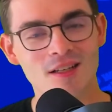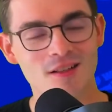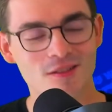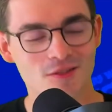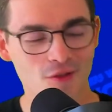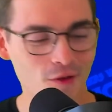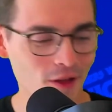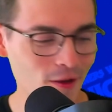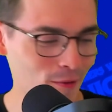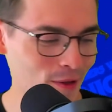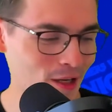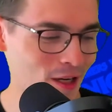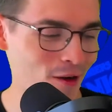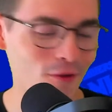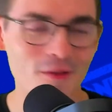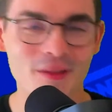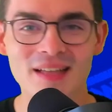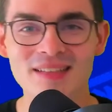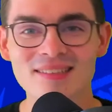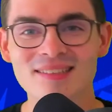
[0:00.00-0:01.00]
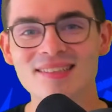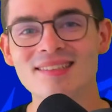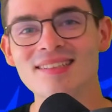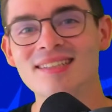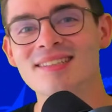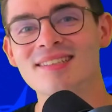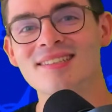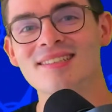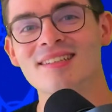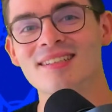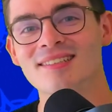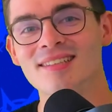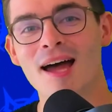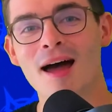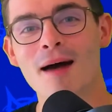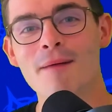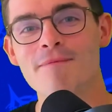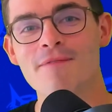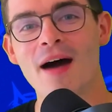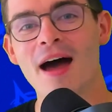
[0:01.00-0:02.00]
So there we go, that's the list of the
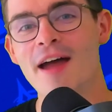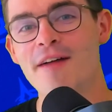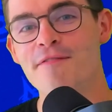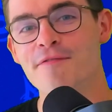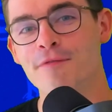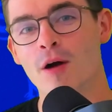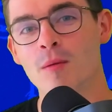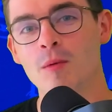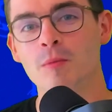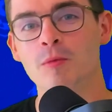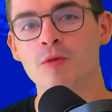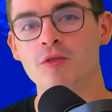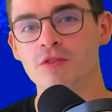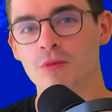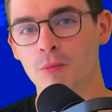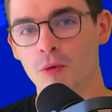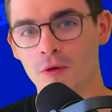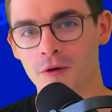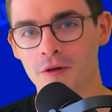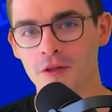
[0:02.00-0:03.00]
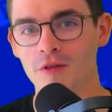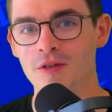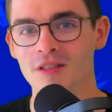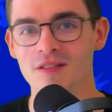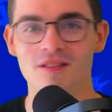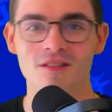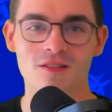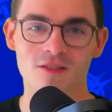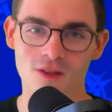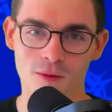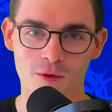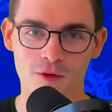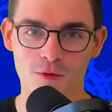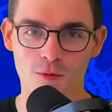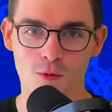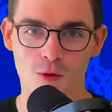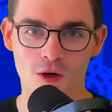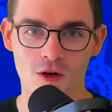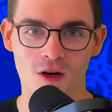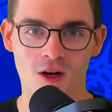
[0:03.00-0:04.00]
top 5 farmable support units in Summoners
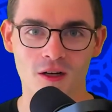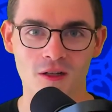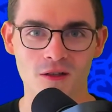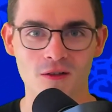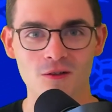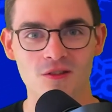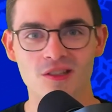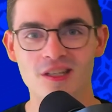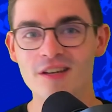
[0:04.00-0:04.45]
War Chronicles.